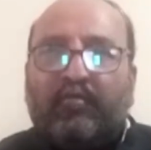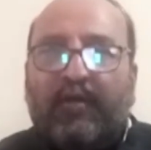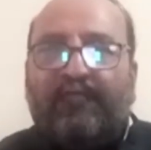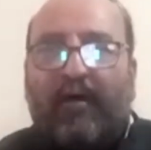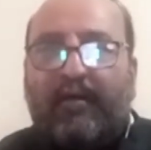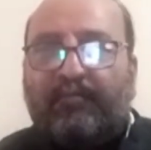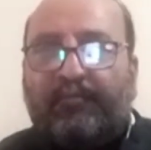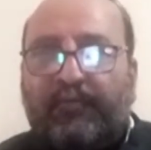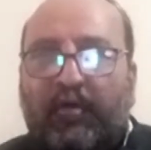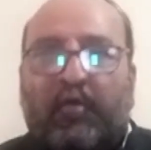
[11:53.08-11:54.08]
And
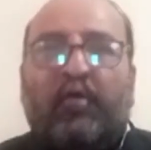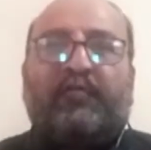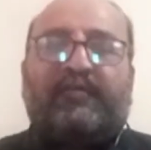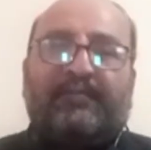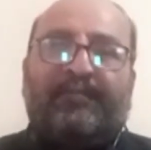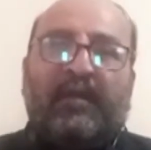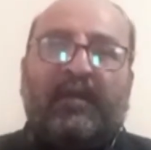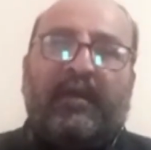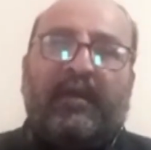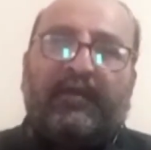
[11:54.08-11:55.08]
also, very
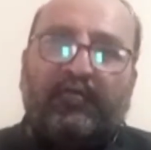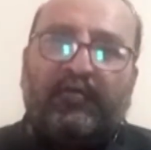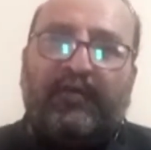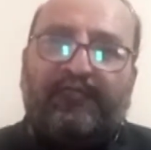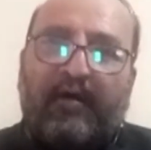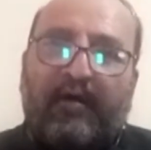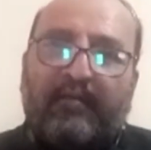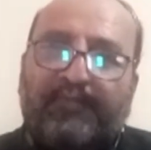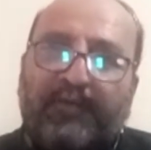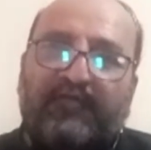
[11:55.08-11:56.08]
importantly,
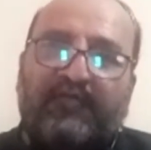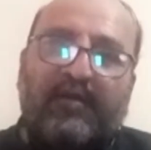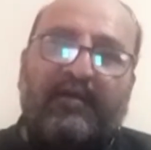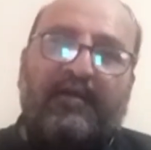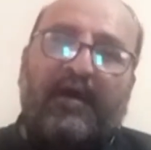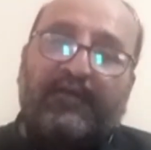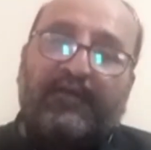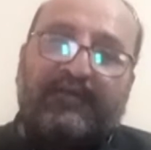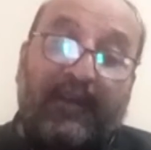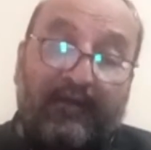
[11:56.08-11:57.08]
there is a
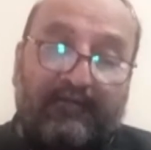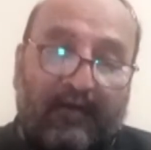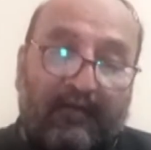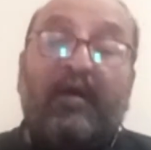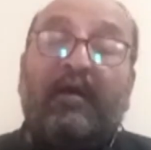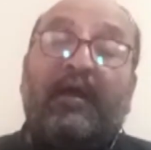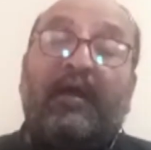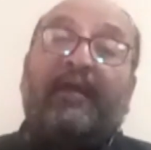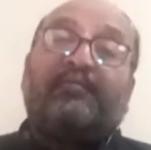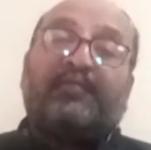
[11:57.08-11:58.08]
great change in our
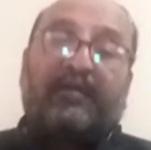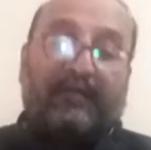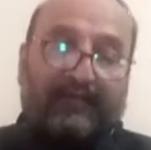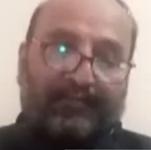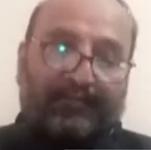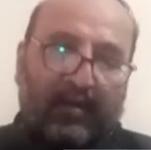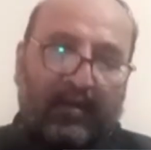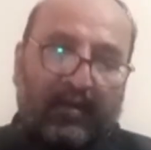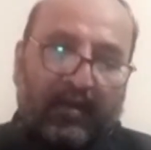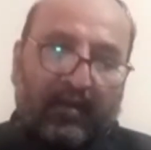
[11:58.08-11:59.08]
information
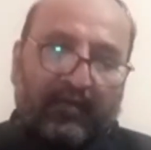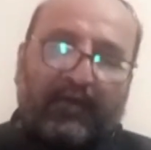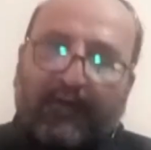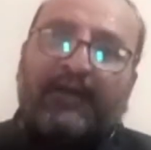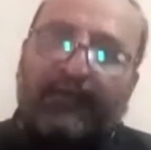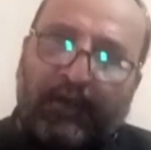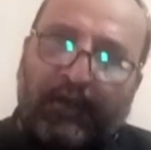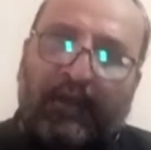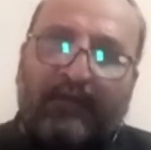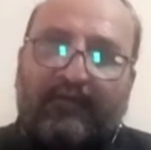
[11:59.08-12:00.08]
environment.
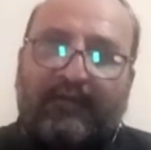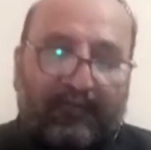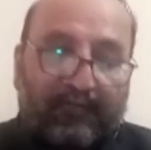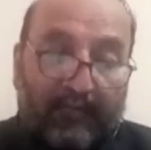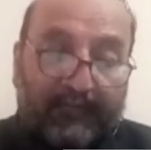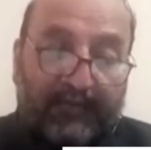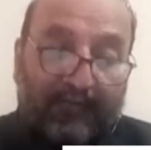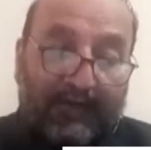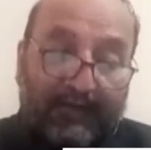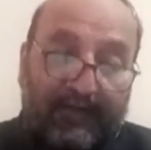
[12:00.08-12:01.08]
And the time has
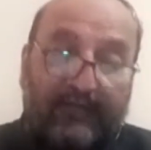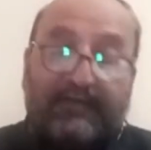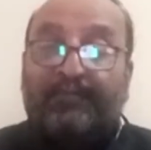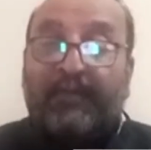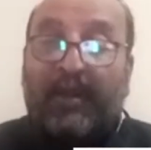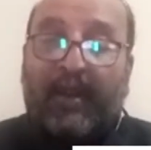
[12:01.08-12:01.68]
come, we are